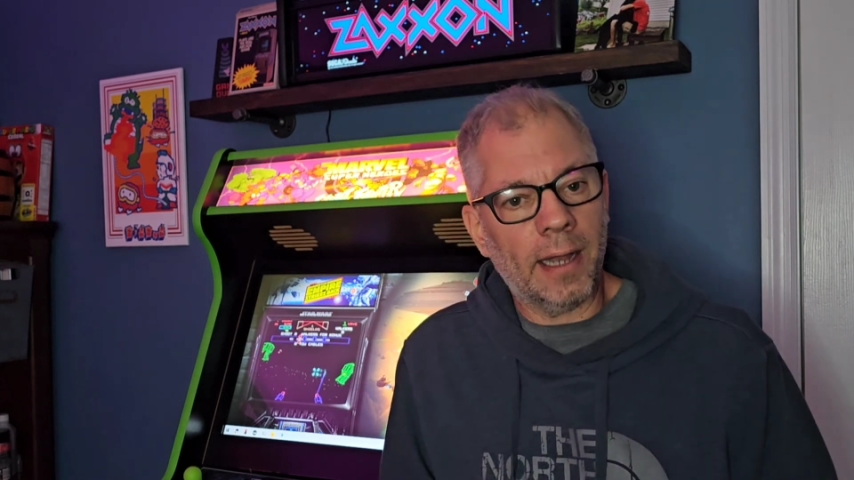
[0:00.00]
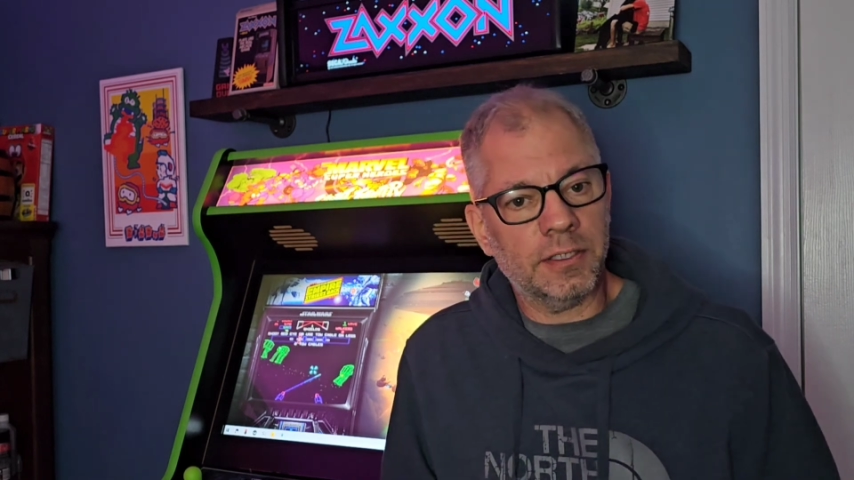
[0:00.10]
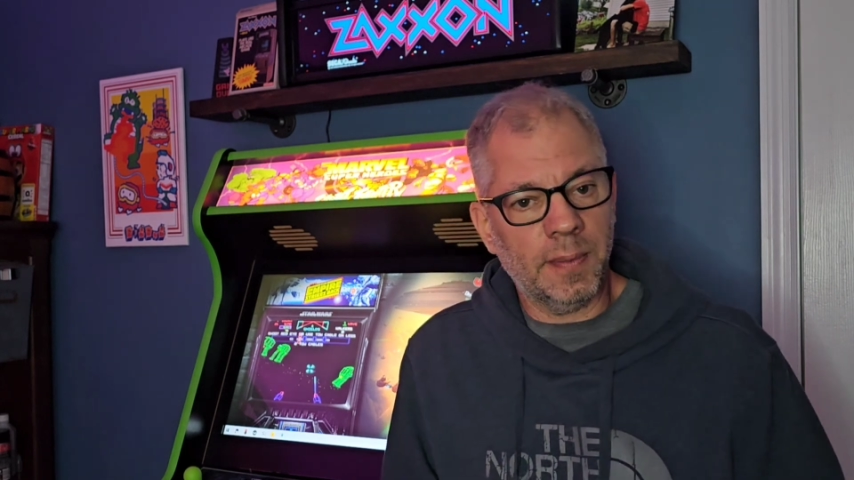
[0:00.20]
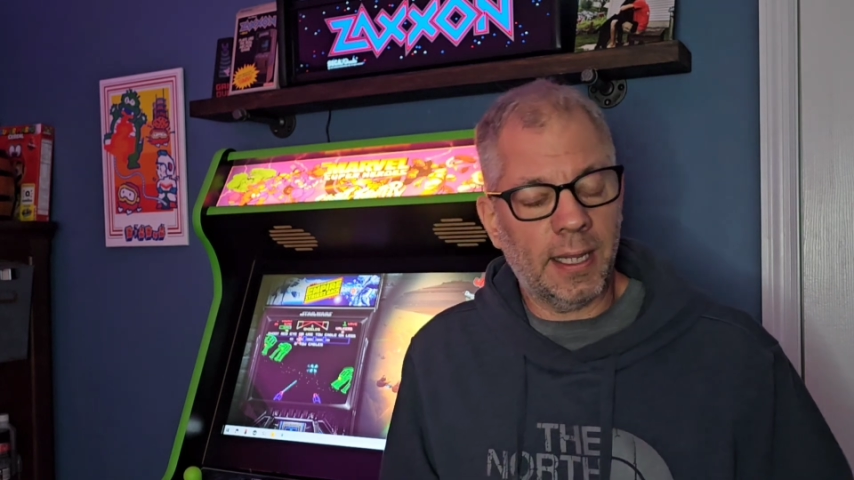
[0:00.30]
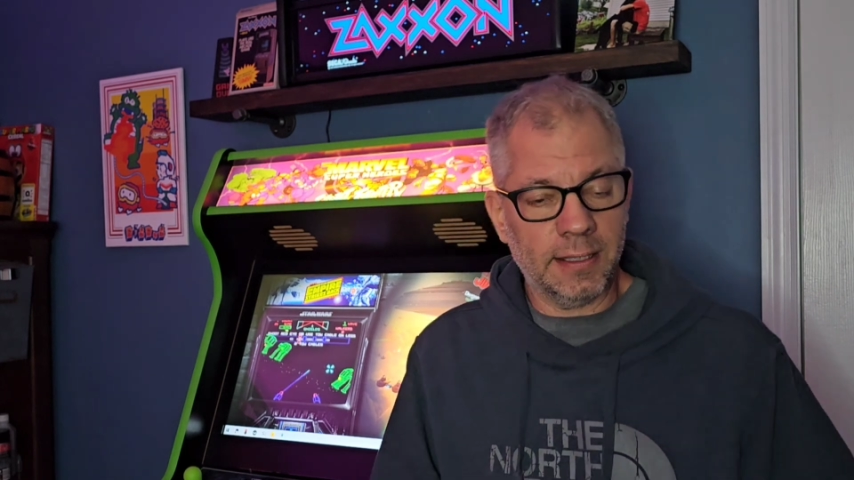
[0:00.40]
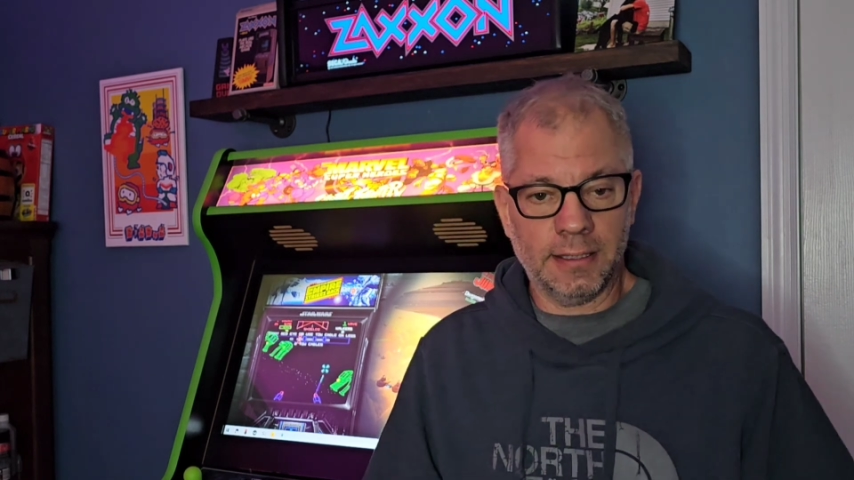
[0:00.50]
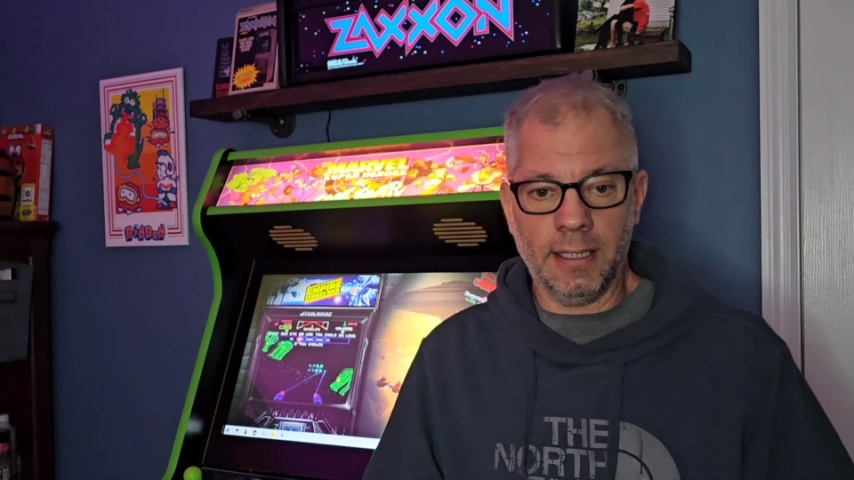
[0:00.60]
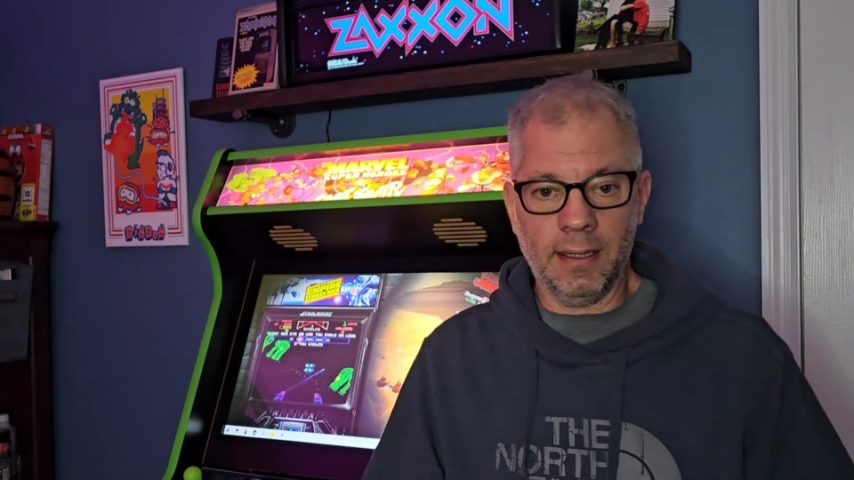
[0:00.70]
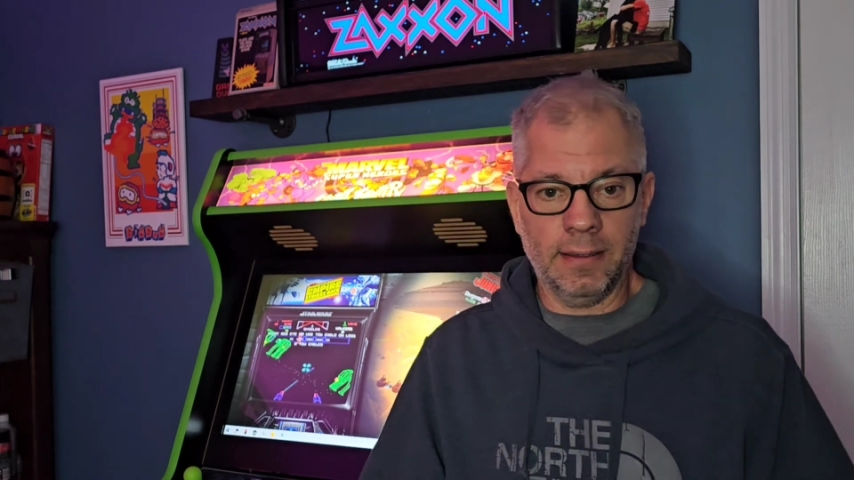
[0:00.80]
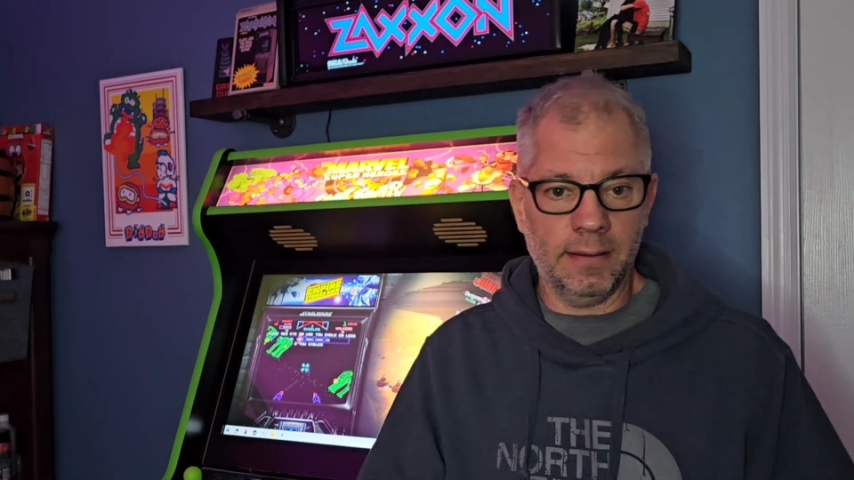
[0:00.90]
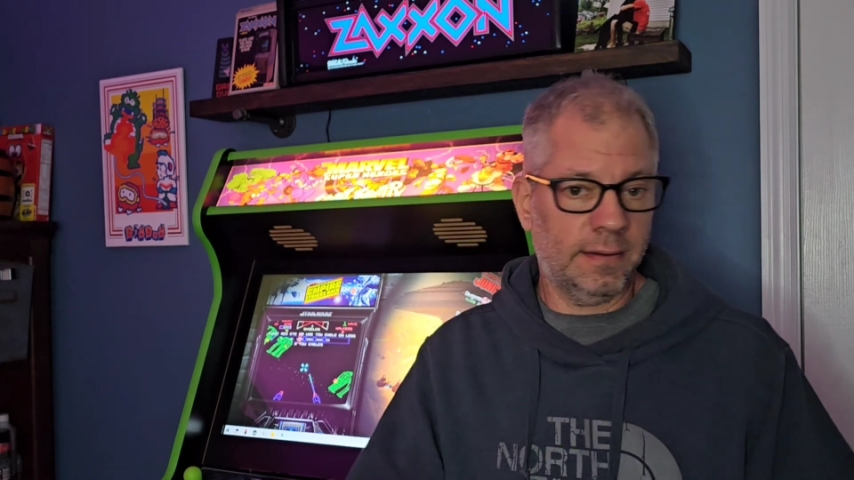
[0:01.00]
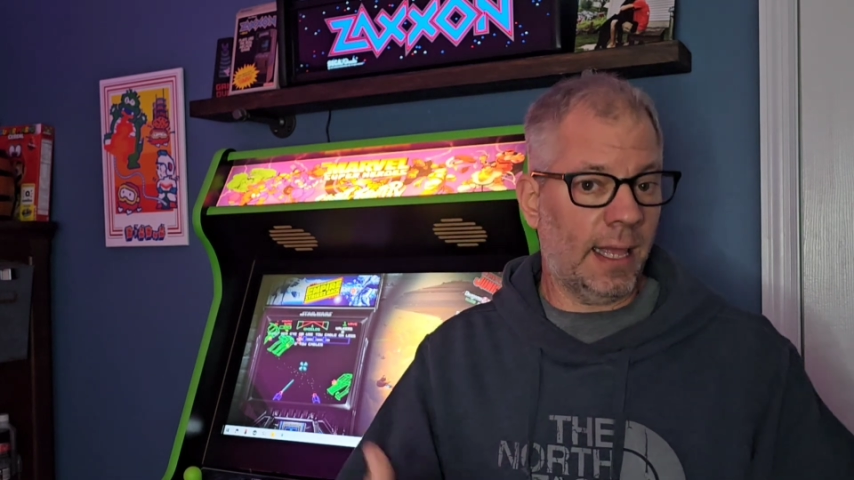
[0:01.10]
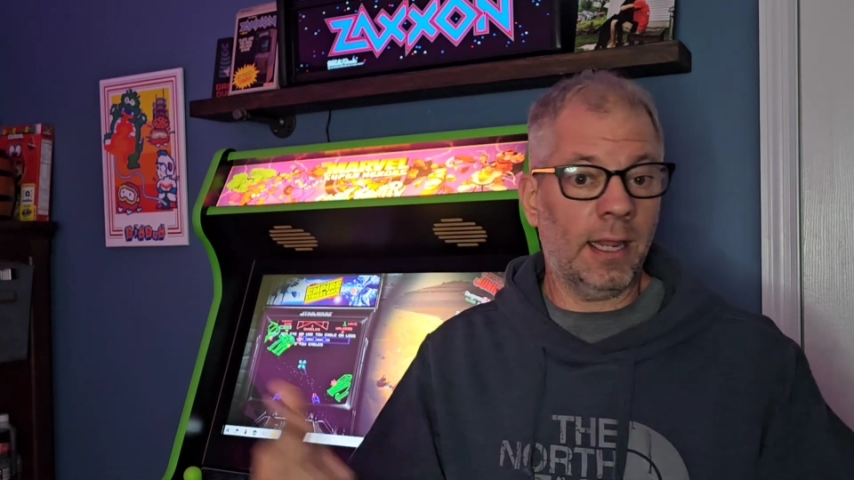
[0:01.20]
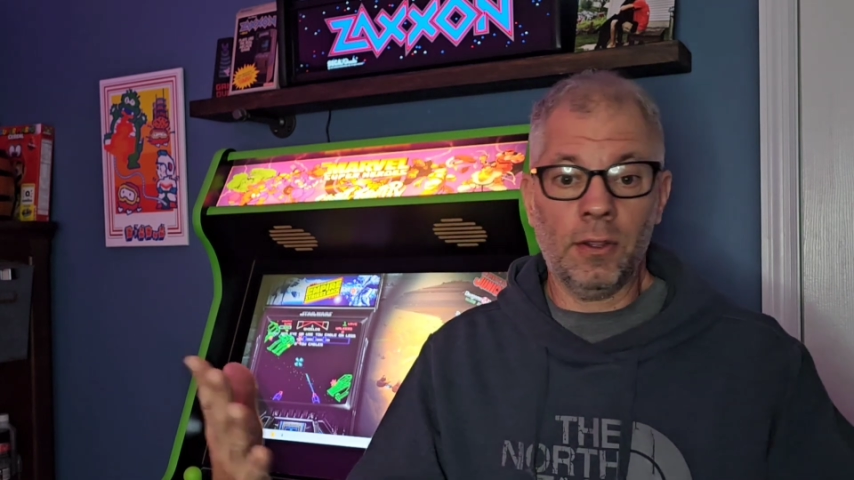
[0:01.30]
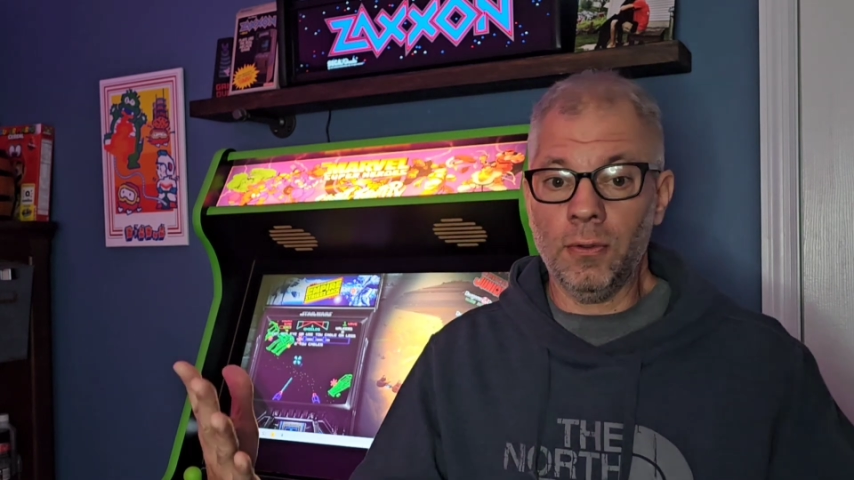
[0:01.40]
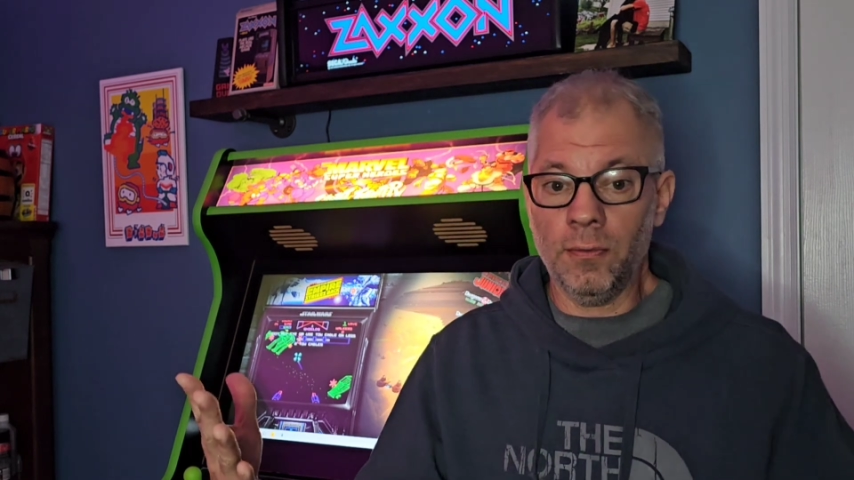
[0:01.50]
to me and said, thank you.